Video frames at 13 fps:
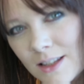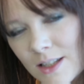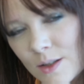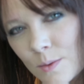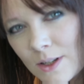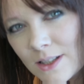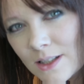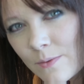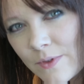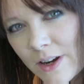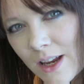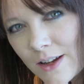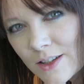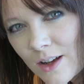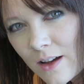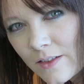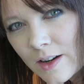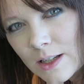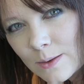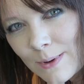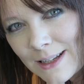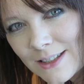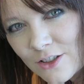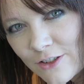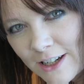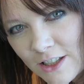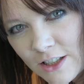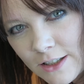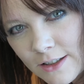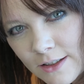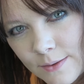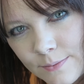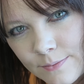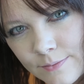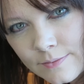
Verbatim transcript: This is when somebody is, i explain scratches.